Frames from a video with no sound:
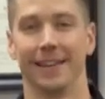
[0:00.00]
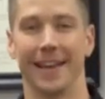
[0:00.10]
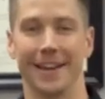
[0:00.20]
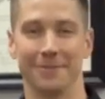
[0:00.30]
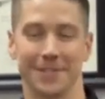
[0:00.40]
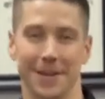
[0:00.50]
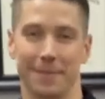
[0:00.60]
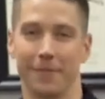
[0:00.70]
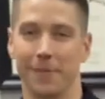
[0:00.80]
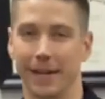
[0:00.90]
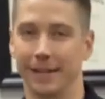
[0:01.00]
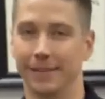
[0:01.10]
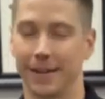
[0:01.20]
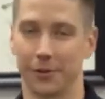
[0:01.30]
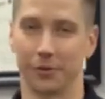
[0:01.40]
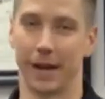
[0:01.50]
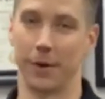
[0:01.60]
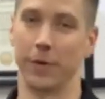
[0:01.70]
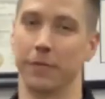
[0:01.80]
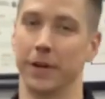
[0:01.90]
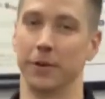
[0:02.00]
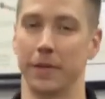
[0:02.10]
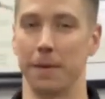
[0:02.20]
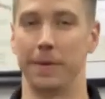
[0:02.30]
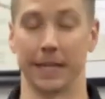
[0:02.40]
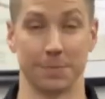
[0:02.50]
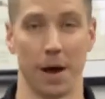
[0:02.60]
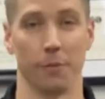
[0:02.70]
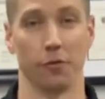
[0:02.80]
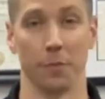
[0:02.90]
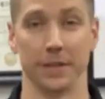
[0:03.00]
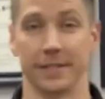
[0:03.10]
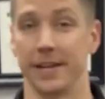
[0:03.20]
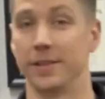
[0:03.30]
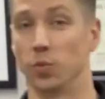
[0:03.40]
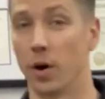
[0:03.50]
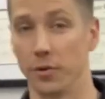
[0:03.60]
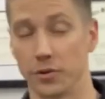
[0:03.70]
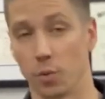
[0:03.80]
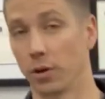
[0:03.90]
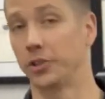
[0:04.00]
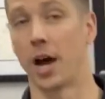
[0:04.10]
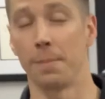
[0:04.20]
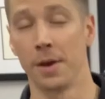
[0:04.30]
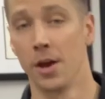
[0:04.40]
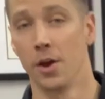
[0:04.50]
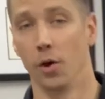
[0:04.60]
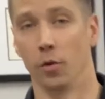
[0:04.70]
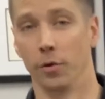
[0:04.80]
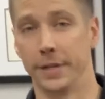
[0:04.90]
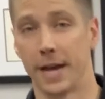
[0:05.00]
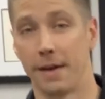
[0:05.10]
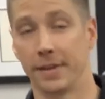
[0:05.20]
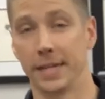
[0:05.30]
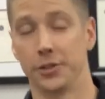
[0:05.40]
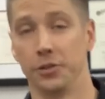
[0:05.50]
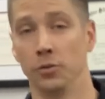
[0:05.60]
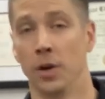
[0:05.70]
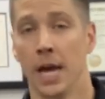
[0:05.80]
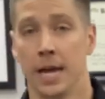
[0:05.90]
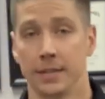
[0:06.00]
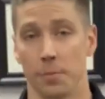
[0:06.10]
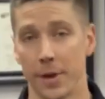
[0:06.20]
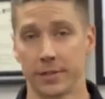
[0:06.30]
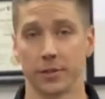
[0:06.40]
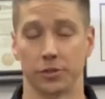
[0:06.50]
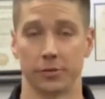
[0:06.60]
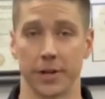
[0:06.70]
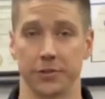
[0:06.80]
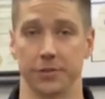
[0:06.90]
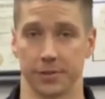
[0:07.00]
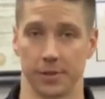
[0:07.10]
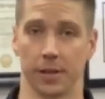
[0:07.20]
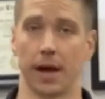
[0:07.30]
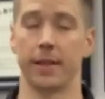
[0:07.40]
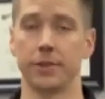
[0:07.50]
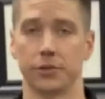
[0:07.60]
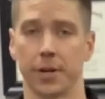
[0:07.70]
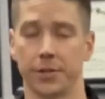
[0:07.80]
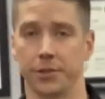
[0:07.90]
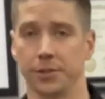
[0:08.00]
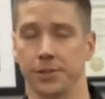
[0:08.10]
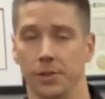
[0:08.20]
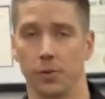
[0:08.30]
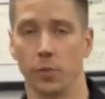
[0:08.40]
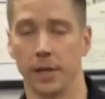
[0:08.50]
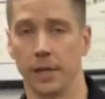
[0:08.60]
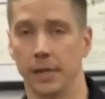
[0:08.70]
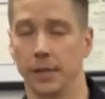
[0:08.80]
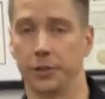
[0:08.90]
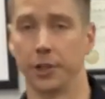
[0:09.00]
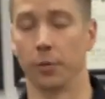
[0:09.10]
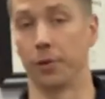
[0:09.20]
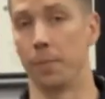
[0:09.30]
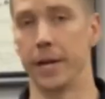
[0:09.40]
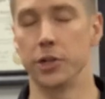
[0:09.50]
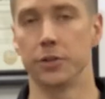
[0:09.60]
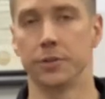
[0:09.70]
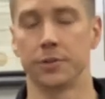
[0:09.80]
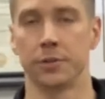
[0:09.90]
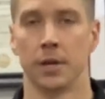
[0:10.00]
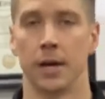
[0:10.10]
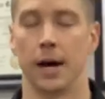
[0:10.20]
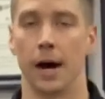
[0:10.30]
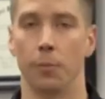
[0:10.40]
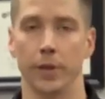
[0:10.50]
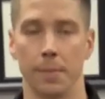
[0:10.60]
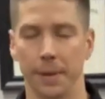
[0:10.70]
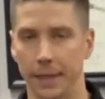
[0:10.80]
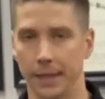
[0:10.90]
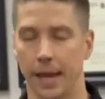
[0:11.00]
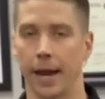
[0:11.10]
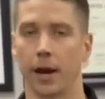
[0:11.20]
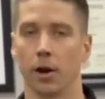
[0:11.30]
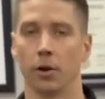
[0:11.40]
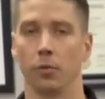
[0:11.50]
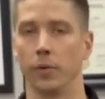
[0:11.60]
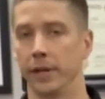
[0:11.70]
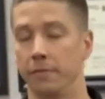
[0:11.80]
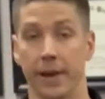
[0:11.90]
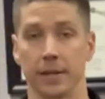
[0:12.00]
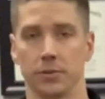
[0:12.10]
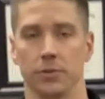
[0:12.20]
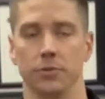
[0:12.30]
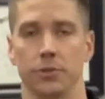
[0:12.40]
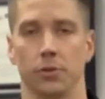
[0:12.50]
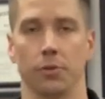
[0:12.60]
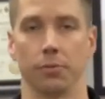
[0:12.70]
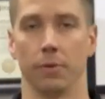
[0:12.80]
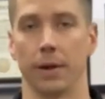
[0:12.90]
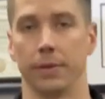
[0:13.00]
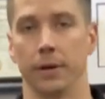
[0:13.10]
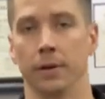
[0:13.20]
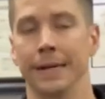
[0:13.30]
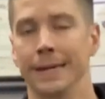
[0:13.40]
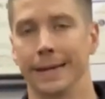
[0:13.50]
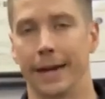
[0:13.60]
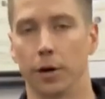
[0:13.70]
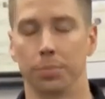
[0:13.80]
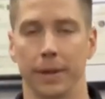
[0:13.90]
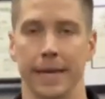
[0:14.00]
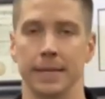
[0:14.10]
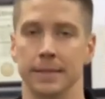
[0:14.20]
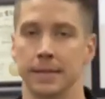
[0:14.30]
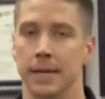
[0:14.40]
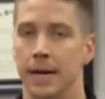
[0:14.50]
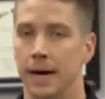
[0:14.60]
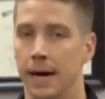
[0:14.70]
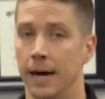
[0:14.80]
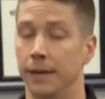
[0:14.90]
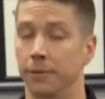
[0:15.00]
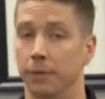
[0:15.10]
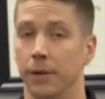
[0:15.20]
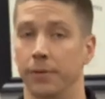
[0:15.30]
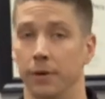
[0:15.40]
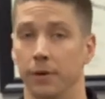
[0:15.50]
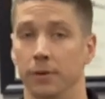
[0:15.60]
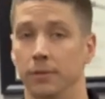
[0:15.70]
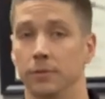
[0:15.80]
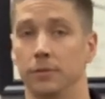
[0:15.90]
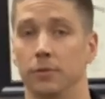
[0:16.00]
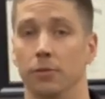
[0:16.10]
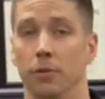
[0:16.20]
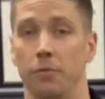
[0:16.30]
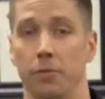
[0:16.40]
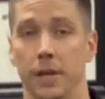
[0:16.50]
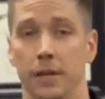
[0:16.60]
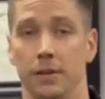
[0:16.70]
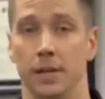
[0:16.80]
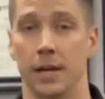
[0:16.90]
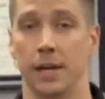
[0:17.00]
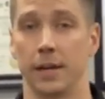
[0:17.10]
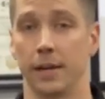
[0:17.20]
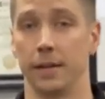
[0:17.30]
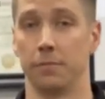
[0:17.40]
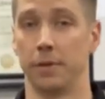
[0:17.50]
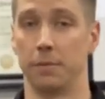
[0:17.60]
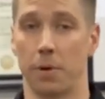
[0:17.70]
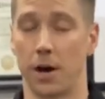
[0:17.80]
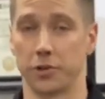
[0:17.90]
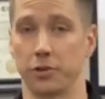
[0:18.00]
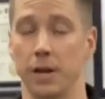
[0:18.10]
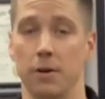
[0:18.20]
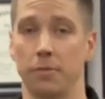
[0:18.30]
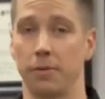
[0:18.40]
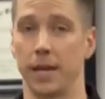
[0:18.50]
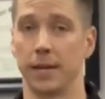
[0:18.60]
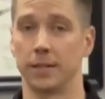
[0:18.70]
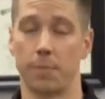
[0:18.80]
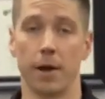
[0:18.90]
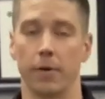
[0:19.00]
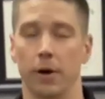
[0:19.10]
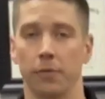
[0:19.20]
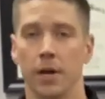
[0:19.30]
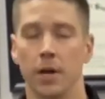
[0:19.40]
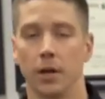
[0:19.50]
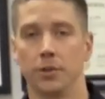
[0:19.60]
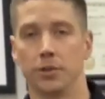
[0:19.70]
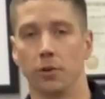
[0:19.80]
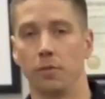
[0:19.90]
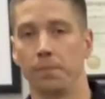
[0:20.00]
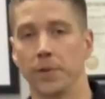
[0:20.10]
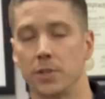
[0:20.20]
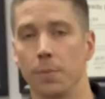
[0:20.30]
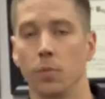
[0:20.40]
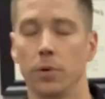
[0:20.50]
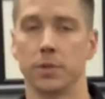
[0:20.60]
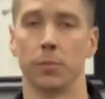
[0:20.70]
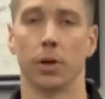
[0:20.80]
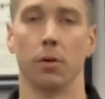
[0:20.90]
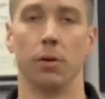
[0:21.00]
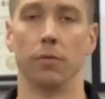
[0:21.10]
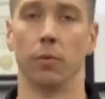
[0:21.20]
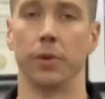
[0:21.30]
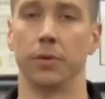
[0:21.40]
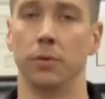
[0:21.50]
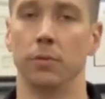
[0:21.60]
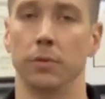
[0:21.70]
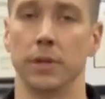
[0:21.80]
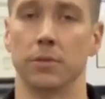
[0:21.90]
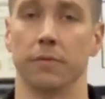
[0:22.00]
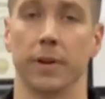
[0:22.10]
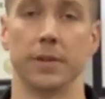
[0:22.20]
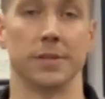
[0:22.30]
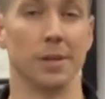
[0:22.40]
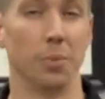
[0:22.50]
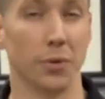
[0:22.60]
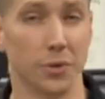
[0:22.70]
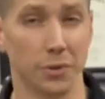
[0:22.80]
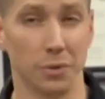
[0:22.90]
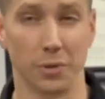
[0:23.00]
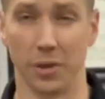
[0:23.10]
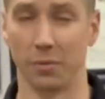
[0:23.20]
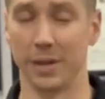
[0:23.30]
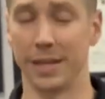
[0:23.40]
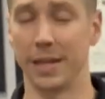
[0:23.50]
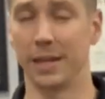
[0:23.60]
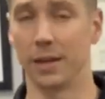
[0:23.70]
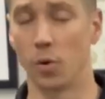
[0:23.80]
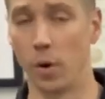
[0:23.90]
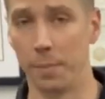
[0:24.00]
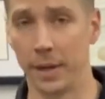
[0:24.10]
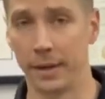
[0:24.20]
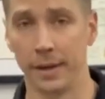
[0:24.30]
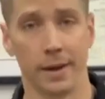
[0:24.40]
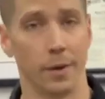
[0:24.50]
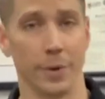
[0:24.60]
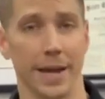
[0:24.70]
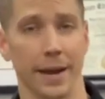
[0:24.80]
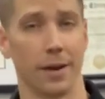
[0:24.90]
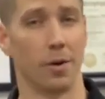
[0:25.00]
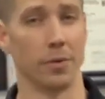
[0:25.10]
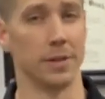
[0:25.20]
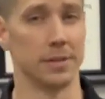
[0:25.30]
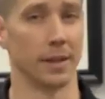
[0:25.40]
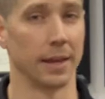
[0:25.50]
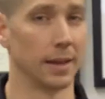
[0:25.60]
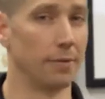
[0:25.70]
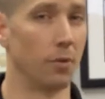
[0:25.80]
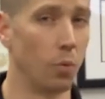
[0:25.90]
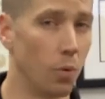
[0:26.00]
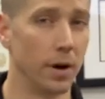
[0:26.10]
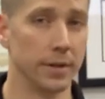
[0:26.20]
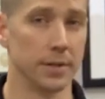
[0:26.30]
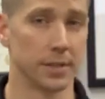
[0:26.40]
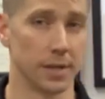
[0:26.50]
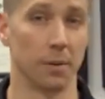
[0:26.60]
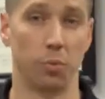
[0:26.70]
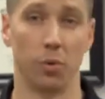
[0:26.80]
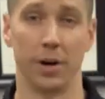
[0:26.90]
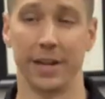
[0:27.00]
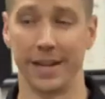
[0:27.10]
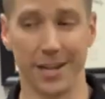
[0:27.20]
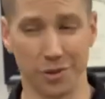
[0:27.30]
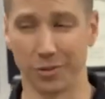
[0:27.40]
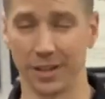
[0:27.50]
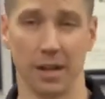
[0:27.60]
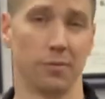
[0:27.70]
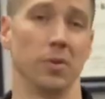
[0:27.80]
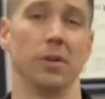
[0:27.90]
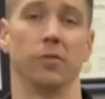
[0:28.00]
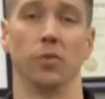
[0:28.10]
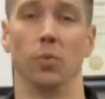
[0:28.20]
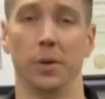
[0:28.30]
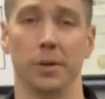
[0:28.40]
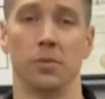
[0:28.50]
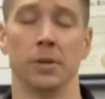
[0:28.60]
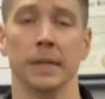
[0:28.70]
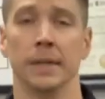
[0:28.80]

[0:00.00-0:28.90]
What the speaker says: Hey, what's up everybody? Dr. Ryan Weaver here with Apex Spinal Performance. Today's wellness workshop, we're going to be diving into some basic stretches. A lot of these stretches we share with our patients when they begin care. We advance those throughout their care plans and throughout their growth in posture health and spinal health. So some of the ones I'm going to go over with you, these are very simple to do. You don't need any equipment. We kind of call these like level 1, step 1, entry level, if you will.